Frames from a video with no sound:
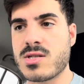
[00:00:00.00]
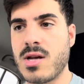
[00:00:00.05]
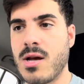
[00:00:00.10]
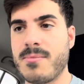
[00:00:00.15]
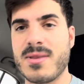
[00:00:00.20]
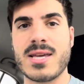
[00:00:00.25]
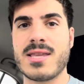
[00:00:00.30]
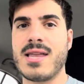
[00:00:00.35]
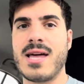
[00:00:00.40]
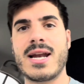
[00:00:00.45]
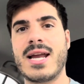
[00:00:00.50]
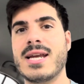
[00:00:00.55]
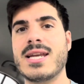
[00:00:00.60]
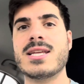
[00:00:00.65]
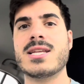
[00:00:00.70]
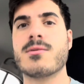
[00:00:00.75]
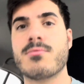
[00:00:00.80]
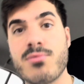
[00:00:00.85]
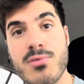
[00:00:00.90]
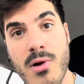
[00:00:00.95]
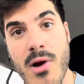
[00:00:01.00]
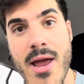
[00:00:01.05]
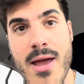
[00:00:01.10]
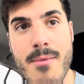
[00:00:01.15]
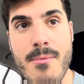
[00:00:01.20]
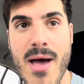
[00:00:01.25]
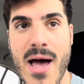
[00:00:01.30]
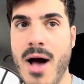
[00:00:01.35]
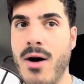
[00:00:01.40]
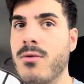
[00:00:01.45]
something that I need to pray
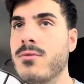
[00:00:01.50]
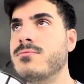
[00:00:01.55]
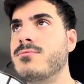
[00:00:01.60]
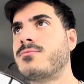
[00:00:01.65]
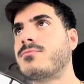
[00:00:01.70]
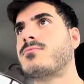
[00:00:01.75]
about